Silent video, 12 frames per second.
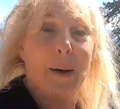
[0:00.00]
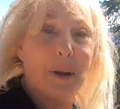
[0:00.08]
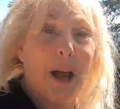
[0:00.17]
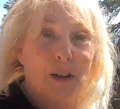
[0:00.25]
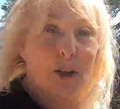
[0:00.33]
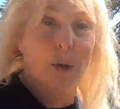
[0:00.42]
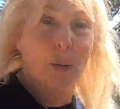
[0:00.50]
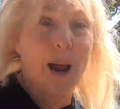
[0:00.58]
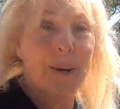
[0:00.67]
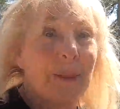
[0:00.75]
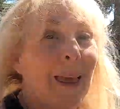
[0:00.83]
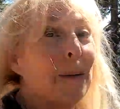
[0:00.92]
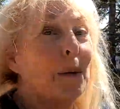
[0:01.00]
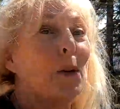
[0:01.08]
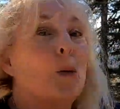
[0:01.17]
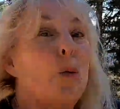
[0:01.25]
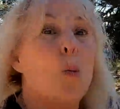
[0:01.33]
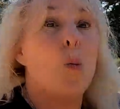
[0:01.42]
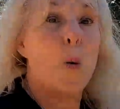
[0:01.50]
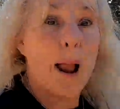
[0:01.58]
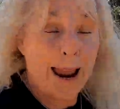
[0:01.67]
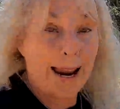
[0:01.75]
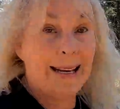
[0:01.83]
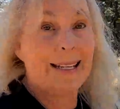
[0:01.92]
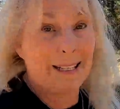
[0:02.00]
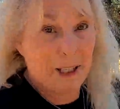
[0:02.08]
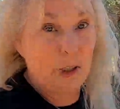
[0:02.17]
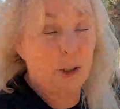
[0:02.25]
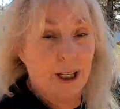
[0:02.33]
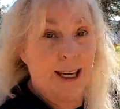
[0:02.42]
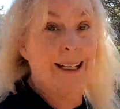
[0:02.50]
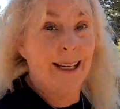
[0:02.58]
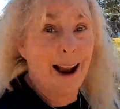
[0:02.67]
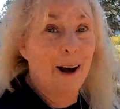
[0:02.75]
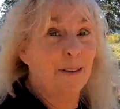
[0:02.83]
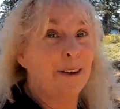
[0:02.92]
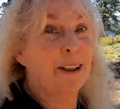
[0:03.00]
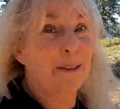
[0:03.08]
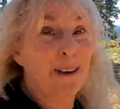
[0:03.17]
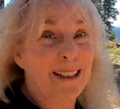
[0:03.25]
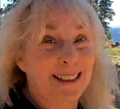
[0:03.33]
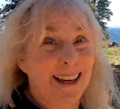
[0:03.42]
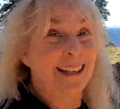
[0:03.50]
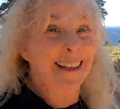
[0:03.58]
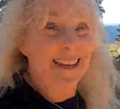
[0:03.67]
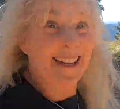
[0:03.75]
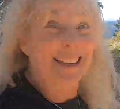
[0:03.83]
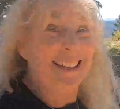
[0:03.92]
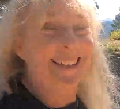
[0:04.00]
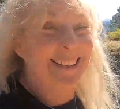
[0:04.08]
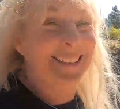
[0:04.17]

Not sure why, but that was way easier getting out than it was getting in.